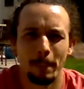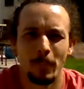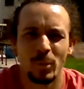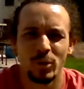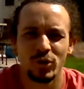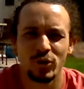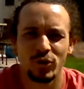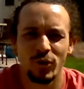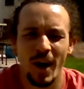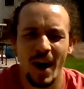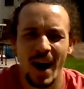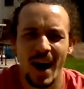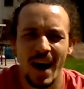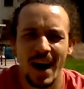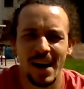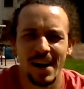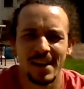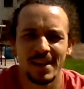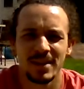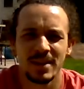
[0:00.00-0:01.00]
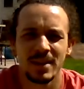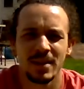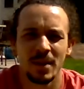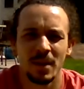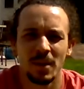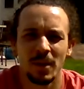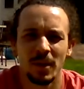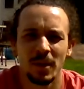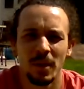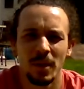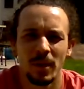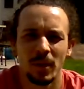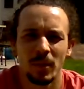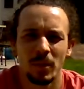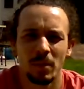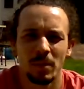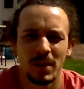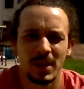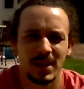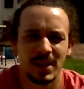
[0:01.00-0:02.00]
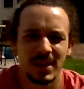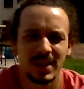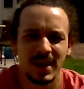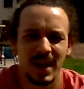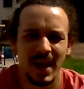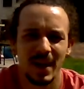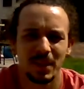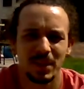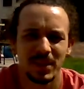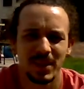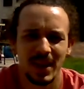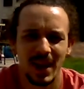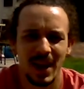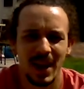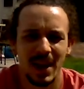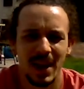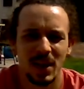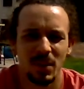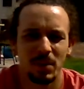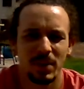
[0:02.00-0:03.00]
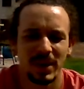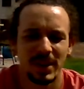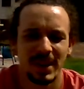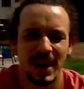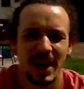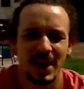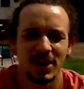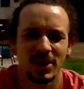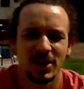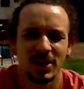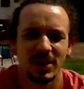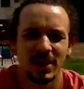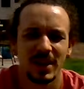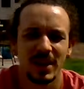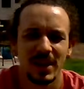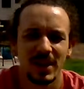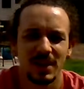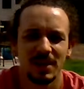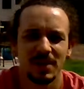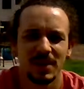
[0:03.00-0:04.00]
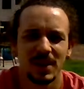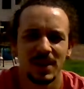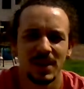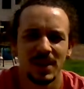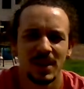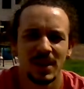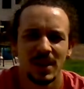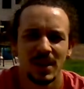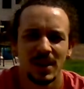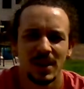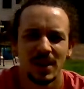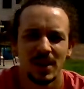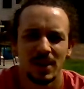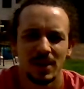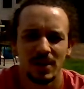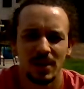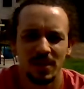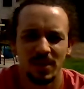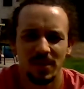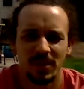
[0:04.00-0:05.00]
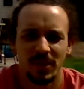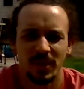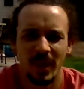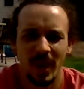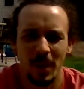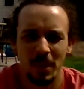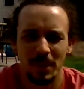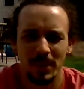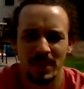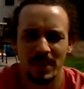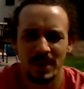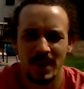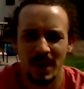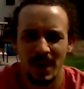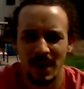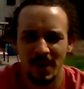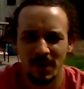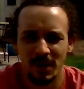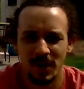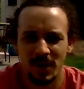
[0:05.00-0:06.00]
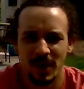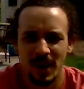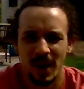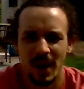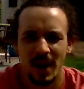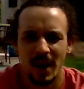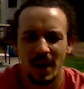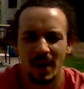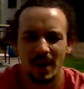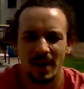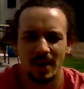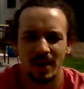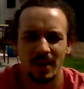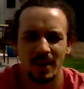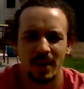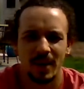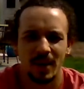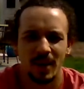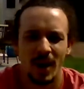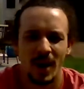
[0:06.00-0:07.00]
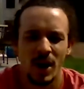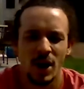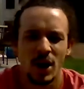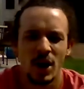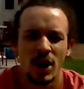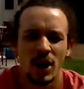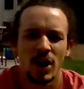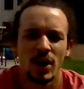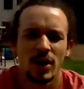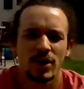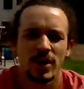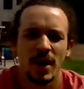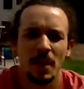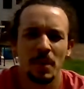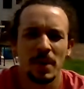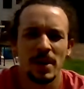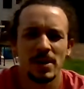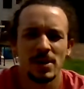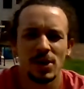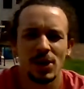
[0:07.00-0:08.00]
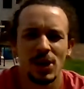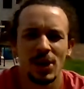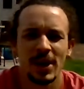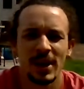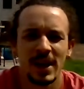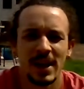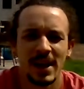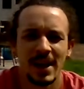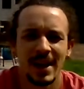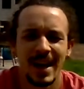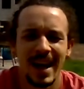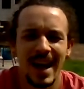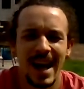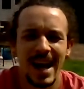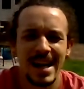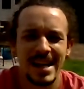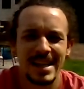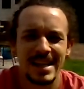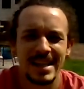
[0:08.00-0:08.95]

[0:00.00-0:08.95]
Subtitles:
strides, missteps, and potentially even some flips if you can. All right. So that means you're going to need a